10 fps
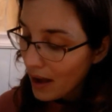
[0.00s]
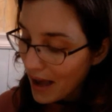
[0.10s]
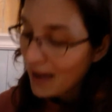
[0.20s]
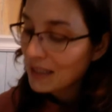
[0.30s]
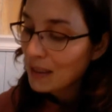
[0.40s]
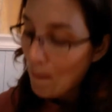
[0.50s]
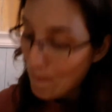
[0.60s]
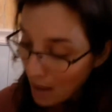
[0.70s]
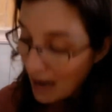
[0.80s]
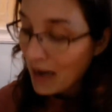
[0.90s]
x
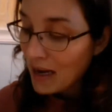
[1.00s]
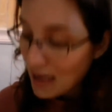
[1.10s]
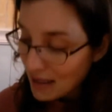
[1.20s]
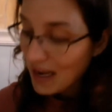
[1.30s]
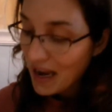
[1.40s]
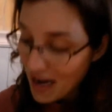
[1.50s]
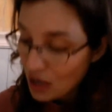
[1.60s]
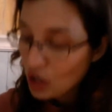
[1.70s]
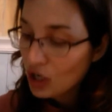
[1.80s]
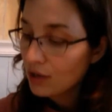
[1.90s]
minus
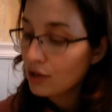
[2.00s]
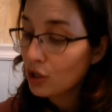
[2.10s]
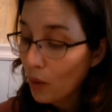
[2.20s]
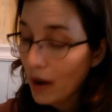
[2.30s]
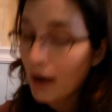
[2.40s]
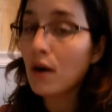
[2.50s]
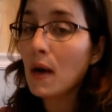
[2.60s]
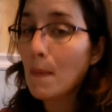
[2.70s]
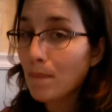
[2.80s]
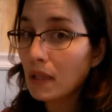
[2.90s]
h
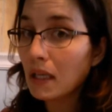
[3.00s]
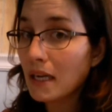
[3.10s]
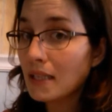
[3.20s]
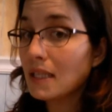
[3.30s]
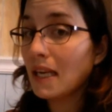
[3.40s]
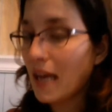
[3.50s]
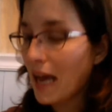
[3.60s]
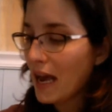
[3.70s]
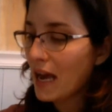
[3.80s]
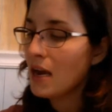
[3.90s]
squared plus
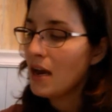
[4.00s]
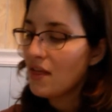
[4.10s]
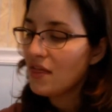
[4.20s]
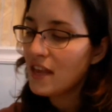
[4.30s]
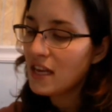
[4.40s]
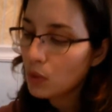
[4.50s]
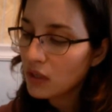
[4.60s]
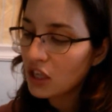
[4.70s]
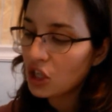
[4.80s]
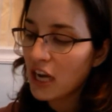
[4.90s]
k. This
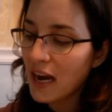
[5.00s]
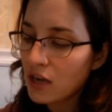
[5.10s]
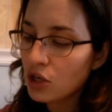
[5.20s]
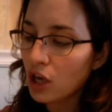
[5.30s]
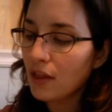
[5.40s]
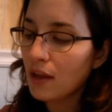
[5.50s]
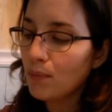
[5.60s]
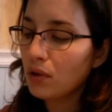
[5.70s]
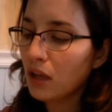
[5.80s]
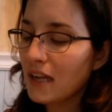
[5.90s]
was a change on the
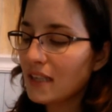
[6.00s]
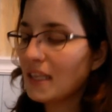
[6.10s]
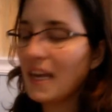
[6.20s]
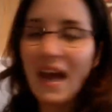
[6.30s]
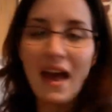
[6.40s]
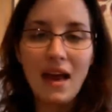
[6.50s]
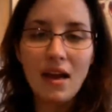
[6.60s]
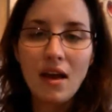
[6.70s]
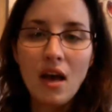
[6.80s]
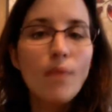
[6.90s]
plus k.
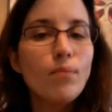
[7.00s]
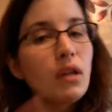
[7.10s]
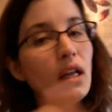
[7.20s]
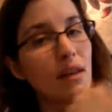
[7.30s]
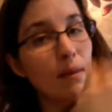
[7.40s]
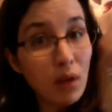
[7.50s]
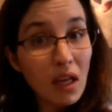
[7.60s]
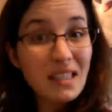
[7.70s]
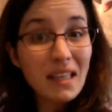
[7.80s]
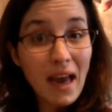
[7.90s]
The
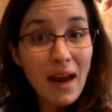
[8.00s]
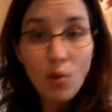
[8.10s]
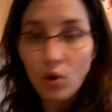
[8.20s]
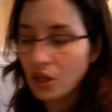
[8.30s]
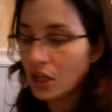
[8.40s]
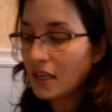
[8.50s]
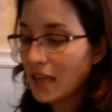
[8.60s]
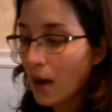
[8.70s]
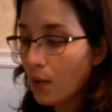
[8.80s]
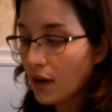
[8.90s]
plus k portion is
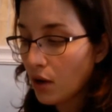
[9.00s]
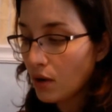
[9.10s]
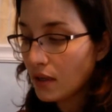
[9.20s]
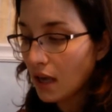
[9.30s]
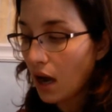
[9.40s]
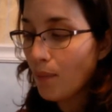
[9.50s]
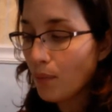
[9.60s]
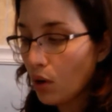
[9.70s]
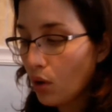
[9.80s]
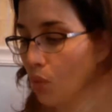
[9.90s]
how it goes up
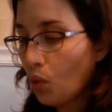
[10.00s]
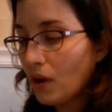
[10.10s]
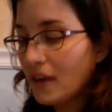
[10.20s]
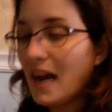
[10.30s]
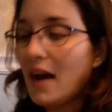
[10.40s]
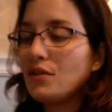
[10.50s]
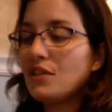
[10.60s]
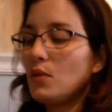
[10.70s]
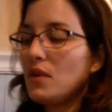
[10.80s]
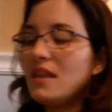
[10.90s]
or down.
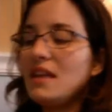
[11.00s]
So in